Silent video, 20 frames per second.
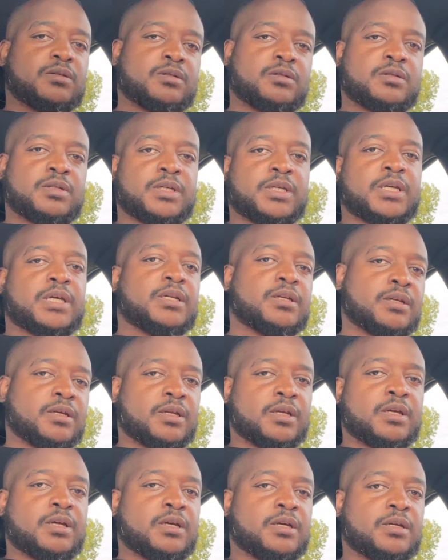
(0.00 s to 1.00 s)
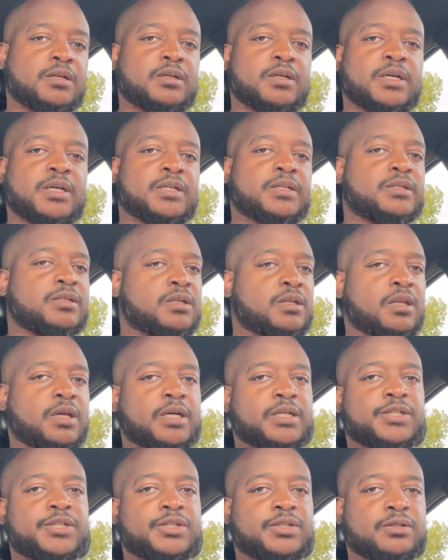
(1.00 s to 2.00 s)
to getting it in,
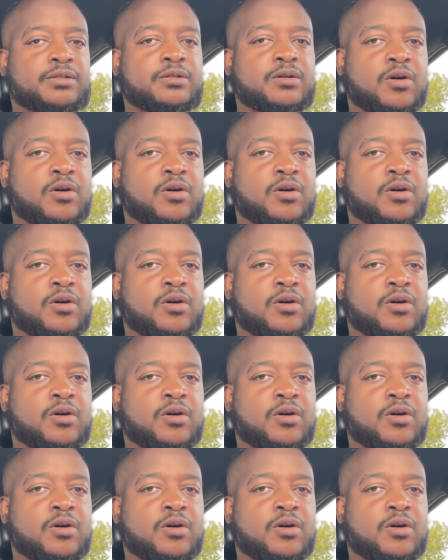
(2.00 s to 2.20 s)
installation,